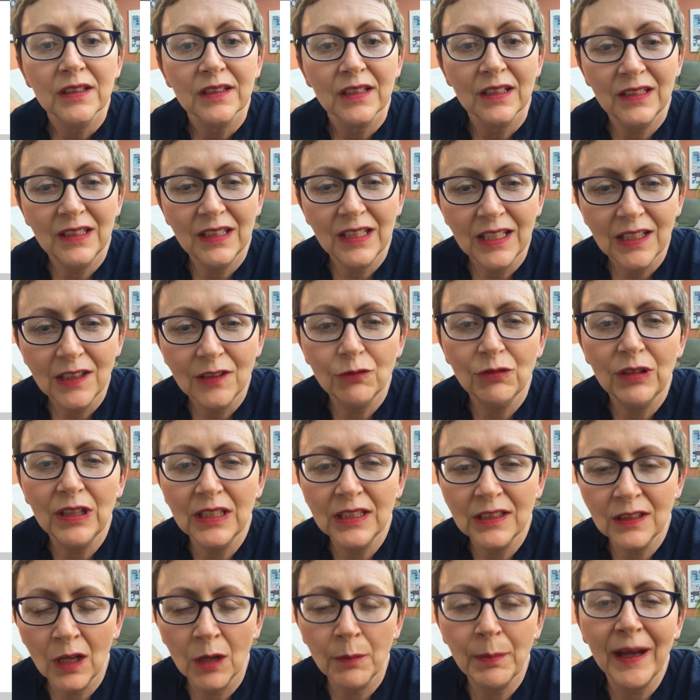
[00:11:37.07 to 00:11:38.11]
The need
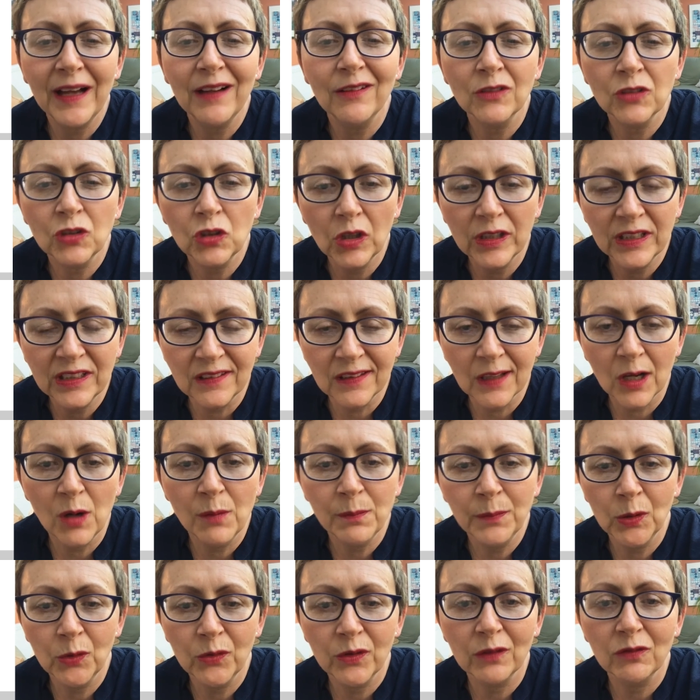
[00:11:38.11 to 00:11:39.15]
really about
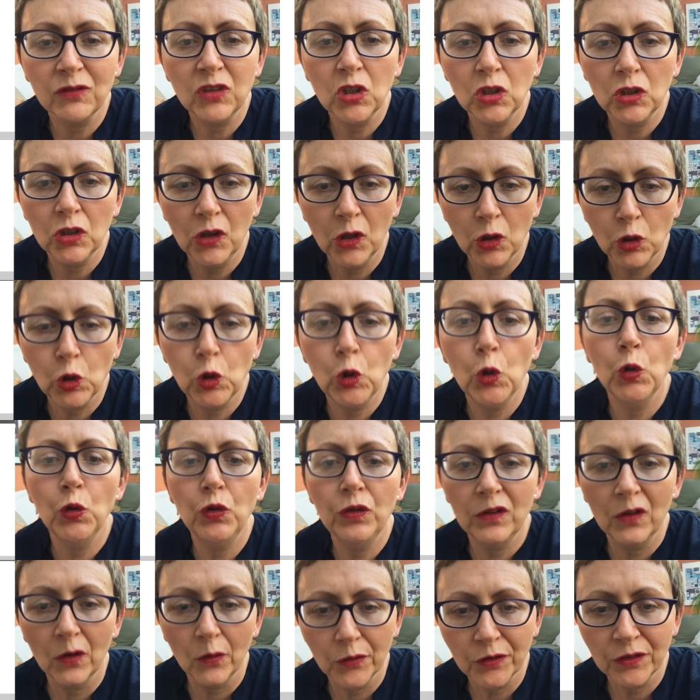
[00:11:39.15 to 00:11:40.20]
examples of the
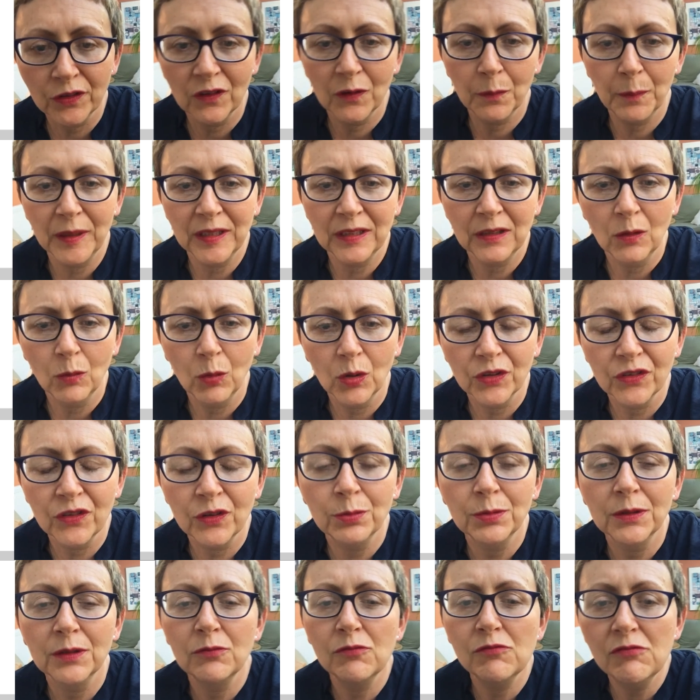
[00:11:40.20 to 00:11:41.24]
good doctors being the ones
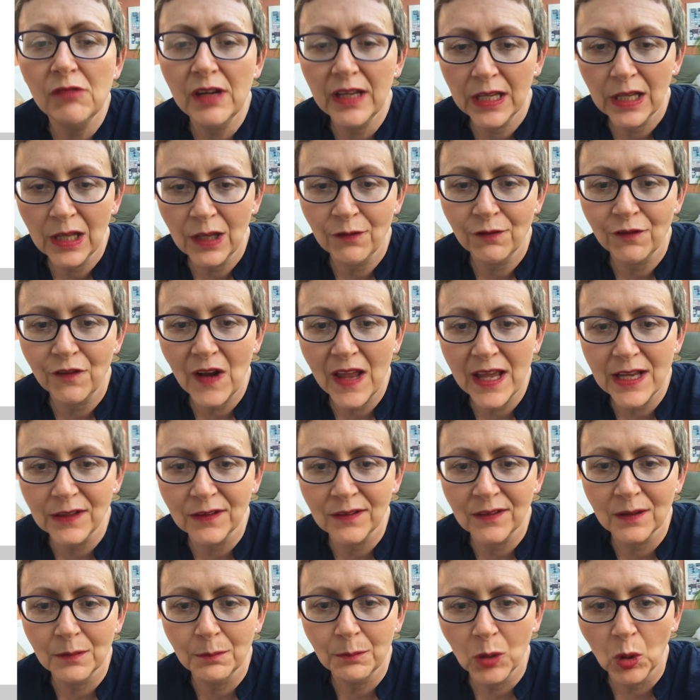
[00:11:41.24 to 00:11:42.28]
who were really
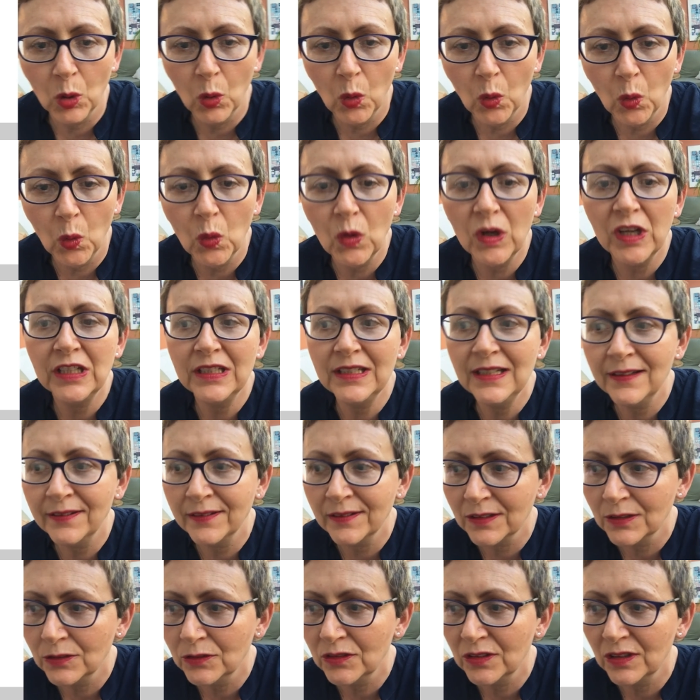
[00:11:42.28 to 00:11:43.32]
flexible,
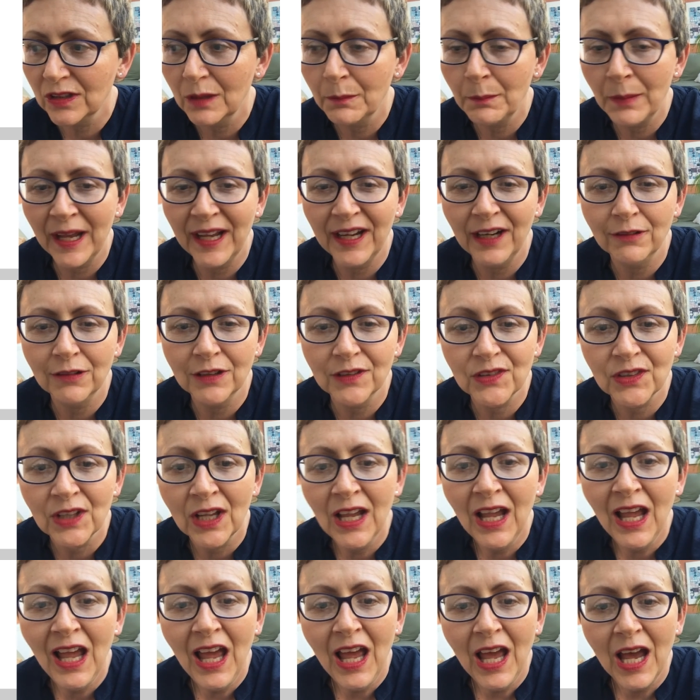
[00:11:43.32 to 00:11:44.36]
listen to the parents
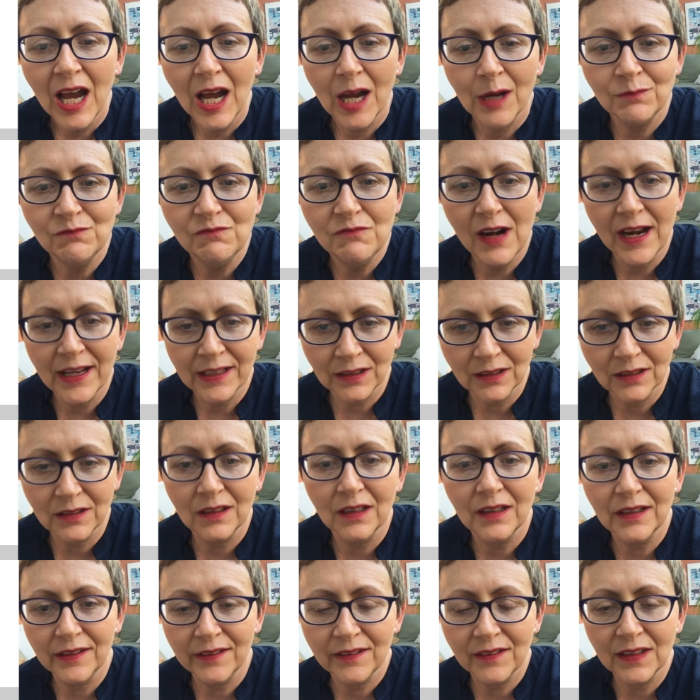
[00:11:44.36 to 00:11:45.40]
and
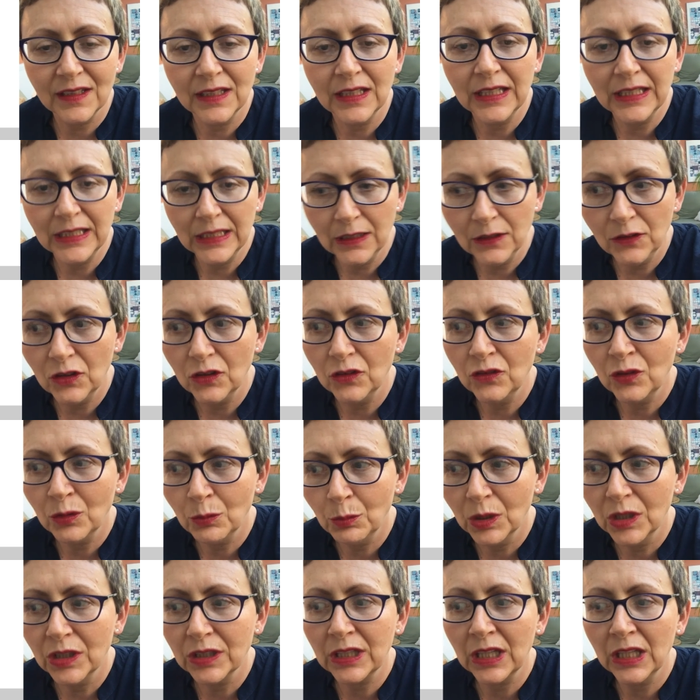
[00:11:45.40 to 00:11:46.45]
recognise the need to
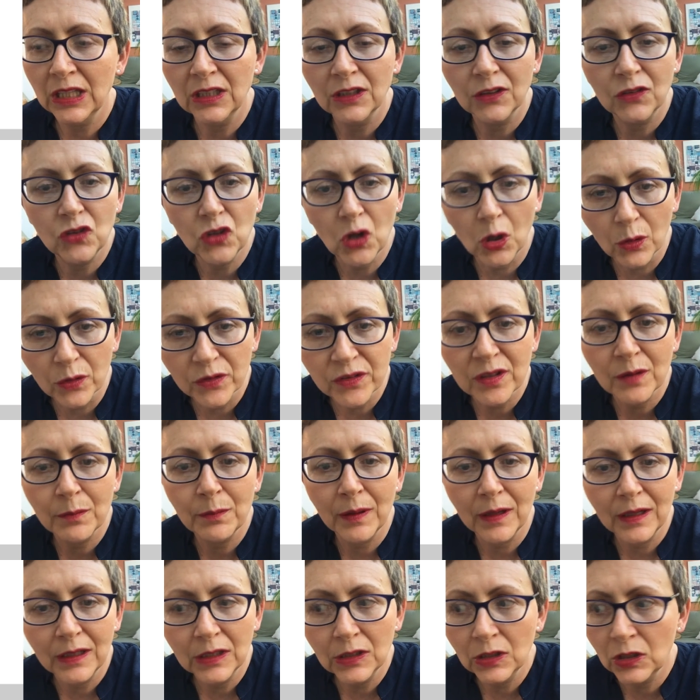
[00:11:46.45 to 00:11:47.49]
work in a
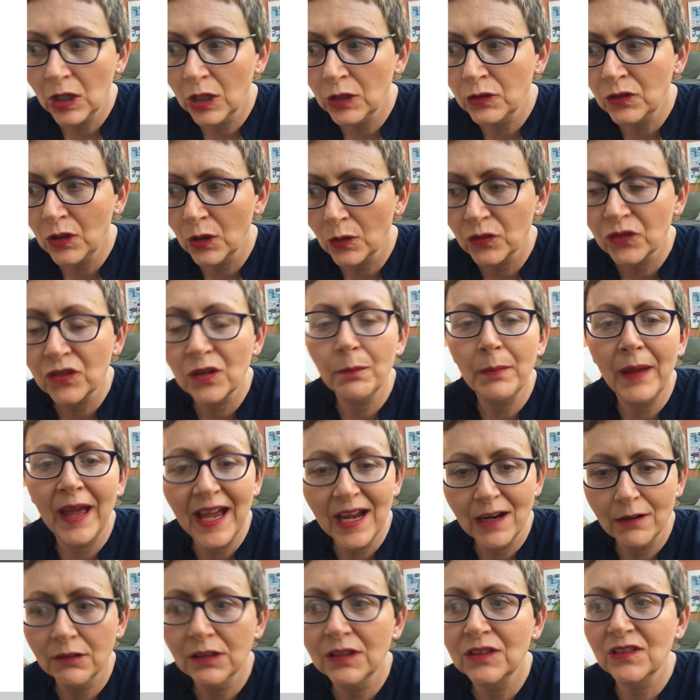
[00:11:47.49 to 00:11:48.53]

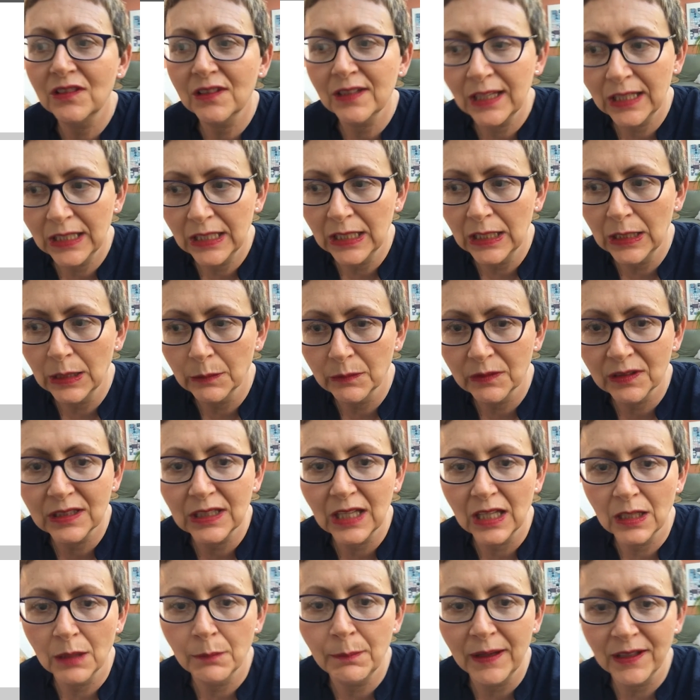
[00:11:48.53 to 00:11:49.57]
doctor-parent team to
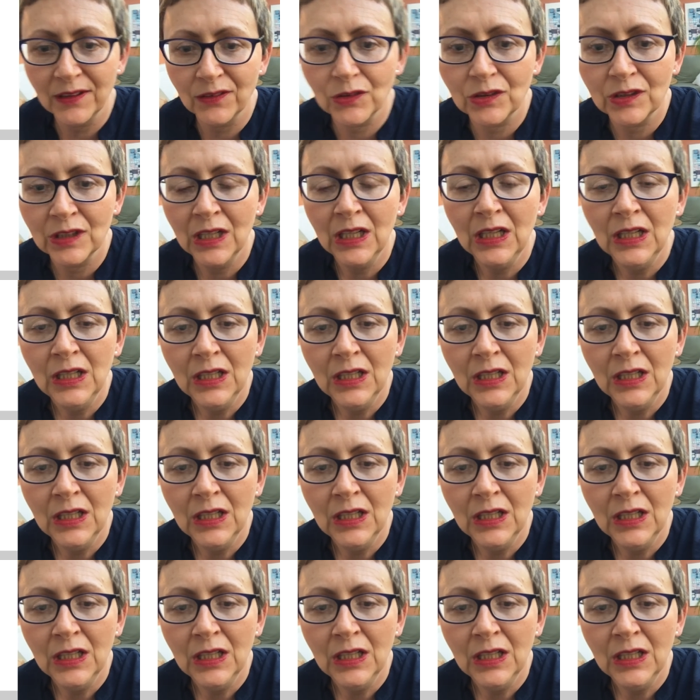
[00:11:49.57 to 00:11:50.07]
get the best